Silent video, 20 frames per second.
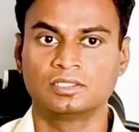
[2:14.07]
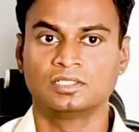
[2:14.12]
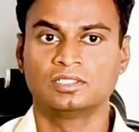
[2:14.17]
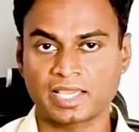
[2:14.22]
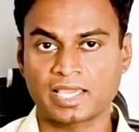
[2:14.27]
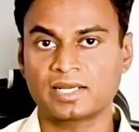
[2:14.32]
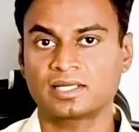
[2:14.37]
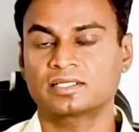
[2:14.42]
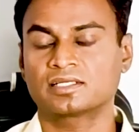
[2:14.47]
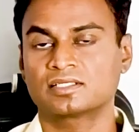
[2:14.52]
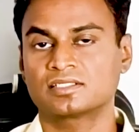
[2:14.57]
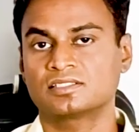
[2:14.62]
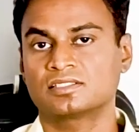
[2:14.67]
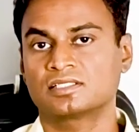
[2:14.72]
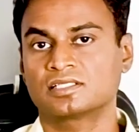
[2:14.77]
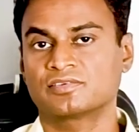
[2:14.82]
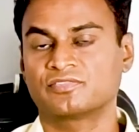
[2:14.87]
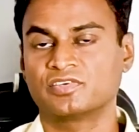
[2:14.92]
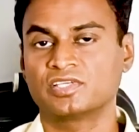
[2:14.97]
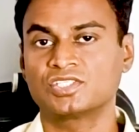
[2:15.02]
The
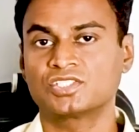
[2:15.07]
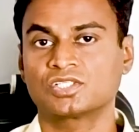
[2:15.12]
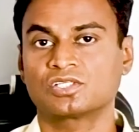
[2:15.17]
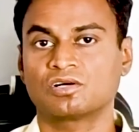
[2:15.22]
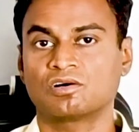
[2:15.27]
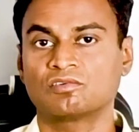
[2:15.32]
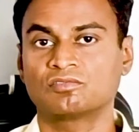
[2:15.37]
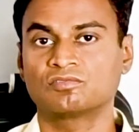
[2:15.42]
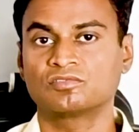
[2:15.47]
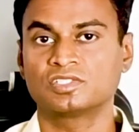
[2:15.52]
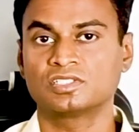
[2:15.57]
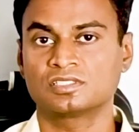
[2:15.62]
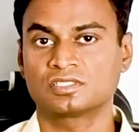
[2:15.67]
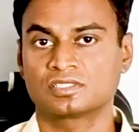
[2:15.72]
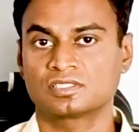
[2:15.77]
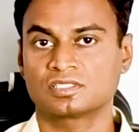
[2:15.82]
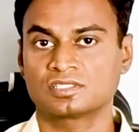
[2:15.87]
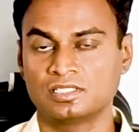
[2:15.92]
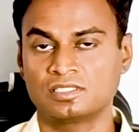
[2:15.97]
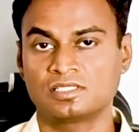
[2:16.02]
characteristic feature of
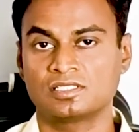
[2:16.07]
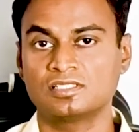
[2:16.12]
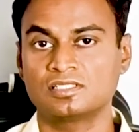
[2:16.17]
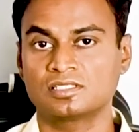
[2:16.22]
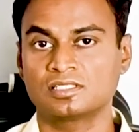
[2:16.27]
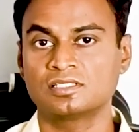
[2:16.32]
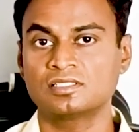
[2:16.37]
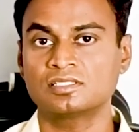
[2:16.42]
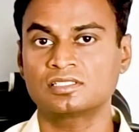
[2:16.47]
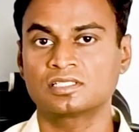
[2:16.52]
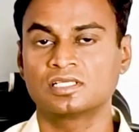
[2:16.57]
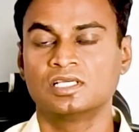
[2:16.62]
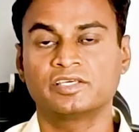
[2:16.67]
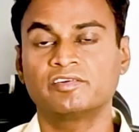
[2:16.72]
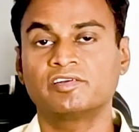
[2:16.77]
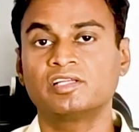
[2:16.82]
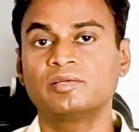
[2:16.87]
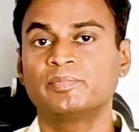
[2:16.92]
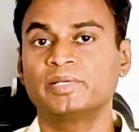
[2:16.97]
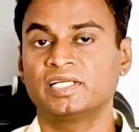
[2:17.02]
this disease is there
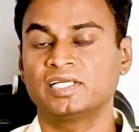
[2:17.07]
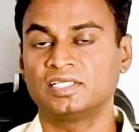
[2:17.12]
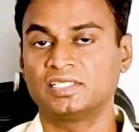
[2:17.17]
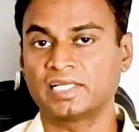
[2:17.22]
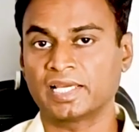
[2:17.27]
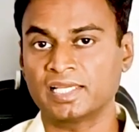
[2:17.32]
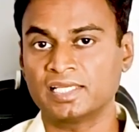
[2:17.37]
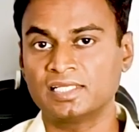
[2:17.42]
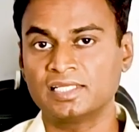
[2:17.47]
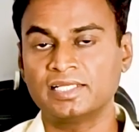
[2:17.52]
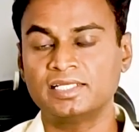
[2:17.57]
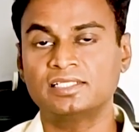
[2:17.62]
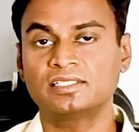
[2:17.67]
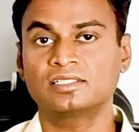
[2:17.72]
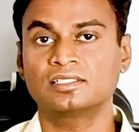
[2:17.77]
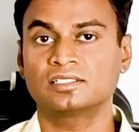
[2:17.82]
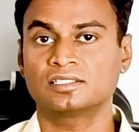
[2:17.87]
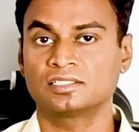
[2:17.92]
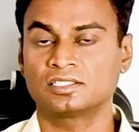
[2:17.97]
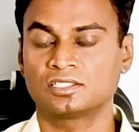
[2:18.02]
will be
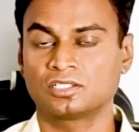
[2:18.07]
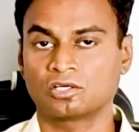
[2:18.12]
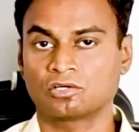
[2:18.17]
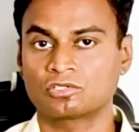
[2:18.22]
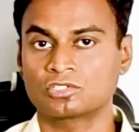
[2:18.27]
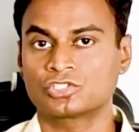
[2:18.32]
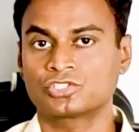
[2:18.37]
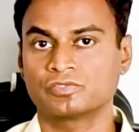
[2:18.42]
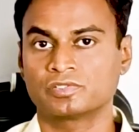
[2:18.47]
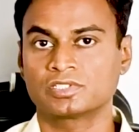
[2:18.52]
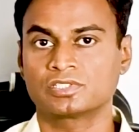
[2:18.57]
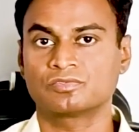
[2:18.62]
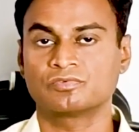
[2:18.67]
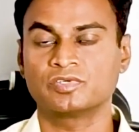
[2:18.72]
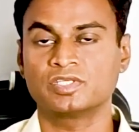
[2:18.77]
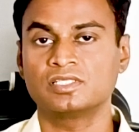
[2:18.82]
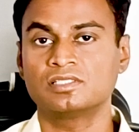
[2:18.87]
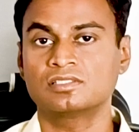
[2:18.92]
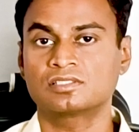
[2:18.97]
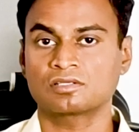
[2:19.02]
dilated and tortuous
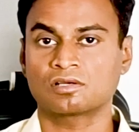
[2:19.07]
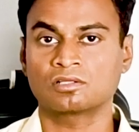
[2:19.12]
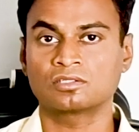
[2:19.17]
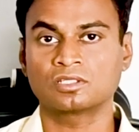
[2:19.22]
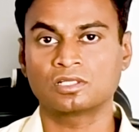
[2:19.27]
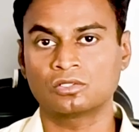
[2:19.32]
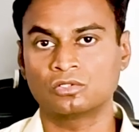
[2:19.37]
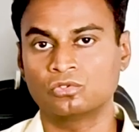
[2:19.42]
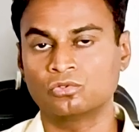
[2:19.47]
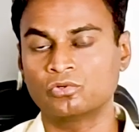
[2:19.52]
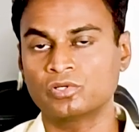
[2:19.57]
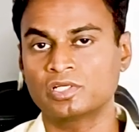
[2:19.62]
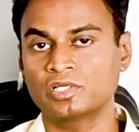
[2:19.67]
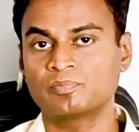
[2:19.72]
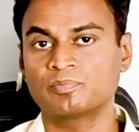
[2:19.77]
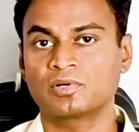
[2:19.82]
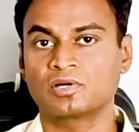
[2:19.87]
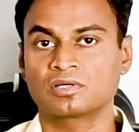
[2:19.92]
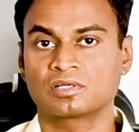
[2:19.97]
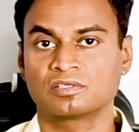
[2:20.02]
veins on the lower
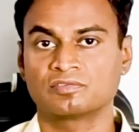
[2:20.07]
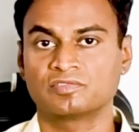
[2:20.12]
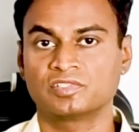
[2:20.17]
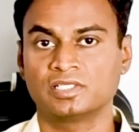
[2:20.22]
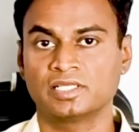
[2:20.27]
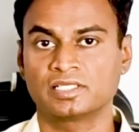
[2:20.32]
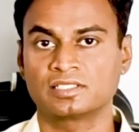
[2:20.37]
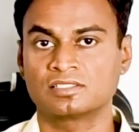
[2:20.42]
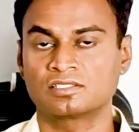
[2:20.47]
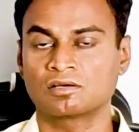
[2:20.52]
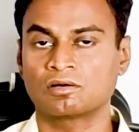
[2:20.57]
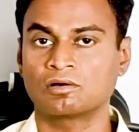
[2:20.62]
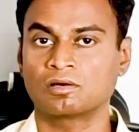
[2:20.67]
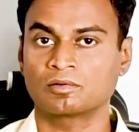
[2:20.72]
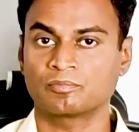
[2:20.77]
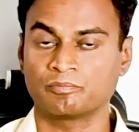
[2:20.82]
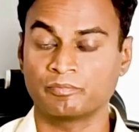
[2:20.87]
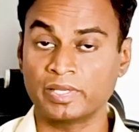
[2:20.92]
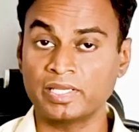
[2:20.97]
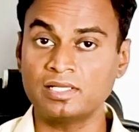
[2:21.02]
part of the legs,
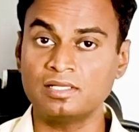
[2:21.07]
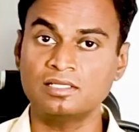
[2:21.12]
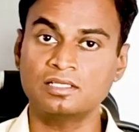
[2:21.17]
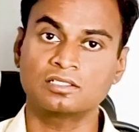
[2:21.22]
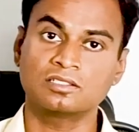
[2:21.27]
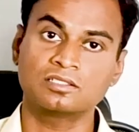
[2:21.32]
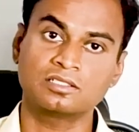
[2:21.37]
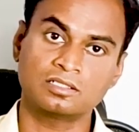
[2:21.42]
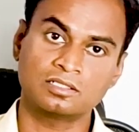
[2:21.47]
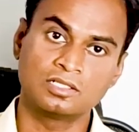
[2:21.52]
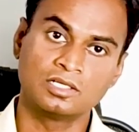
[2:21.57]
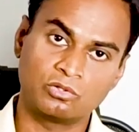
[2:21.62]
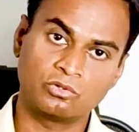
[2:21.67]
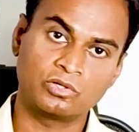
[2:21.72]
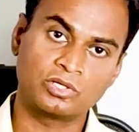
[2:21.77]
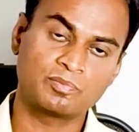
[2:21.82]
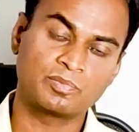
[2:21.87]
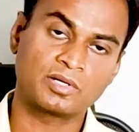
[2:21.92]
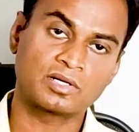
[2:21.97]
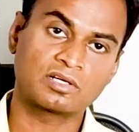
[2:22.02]
or mainly on the
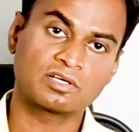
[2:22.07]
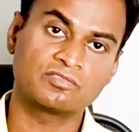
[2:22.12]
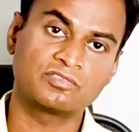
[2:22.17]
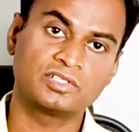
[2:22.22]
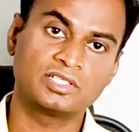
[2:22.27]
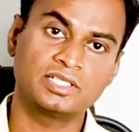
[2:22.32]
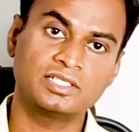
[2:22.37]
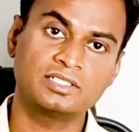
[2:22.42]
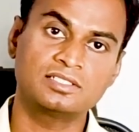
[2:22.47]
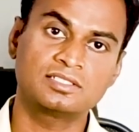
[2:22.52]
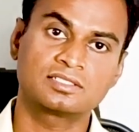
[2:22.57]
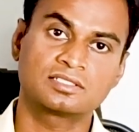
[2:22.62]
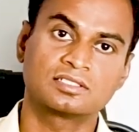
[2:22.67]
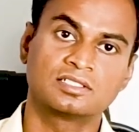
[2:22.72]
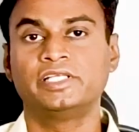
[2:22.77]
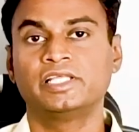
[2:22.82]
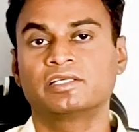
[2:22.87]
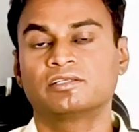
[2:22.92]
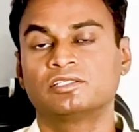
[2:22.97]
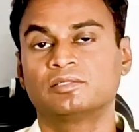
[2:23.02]
lower part of the legs.
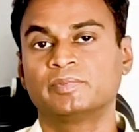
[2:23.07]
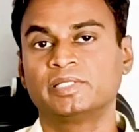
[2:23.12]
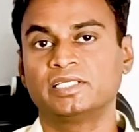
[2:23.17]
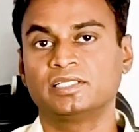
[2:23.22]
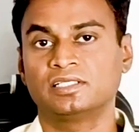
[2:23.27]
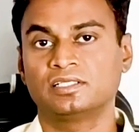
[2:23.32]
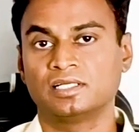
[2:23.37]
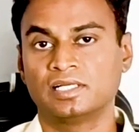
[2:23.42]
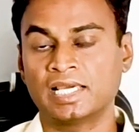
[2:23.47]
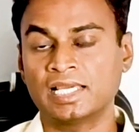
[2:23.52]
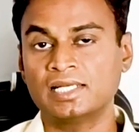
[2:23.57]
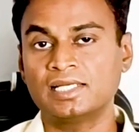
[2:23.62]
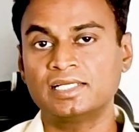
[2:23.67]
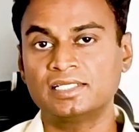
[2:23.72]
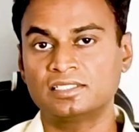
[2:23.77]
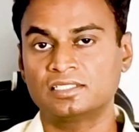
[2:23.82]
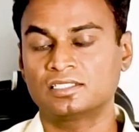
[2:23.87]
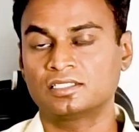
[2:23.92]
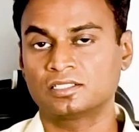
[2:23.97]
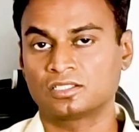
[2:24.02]
There will be
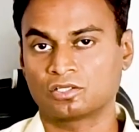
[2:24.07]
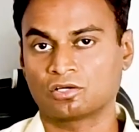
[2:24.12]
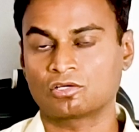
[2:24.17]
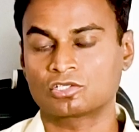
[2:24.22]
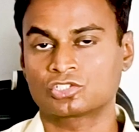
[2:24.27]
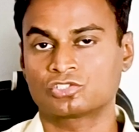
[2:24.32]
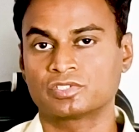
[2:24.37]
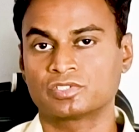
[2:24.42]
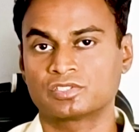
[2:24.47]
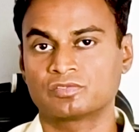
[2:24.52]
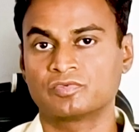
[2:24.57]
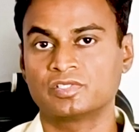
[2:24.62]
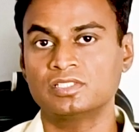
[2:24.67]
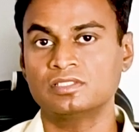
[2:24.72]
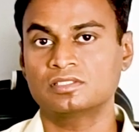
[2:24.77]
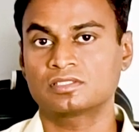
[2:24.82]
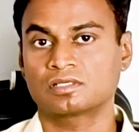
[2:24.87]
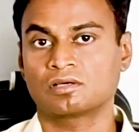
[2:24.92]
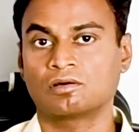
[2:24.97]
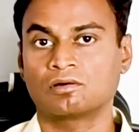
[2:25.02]
dilated and tortuous
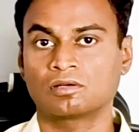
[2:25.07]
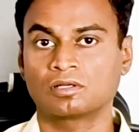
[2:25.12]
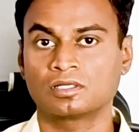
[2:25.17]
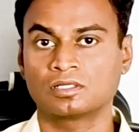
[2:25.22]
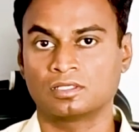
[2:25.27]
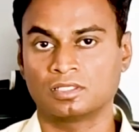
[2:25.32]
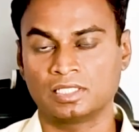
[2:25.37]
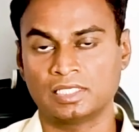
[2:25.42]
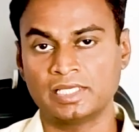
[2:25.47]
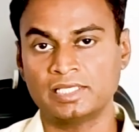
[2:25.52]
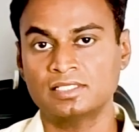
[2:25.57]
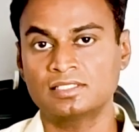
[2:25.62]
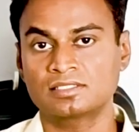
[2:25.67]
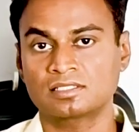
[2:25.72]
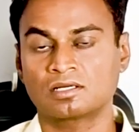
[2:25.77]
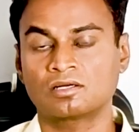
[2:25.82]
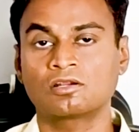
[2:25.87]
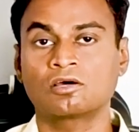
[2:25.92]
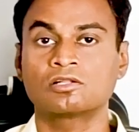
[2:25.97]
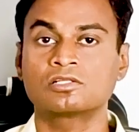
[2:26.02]
veins on legs
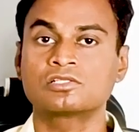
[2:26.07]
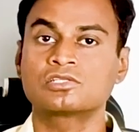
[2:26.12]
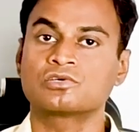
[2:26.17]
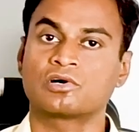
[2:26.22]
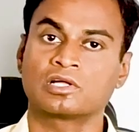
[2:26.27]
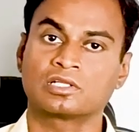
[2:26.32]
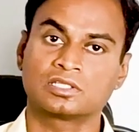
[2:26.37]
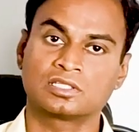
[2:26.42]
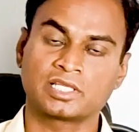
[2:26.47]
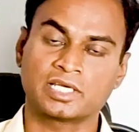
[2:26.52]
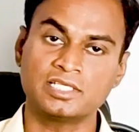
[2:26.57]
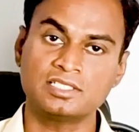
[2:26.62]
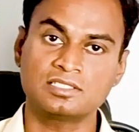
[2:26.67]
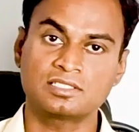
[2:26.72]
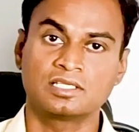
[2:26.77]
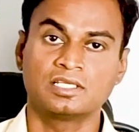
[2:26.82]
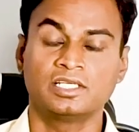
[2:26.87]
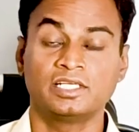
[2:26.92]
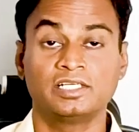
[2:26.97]
and also on thighs.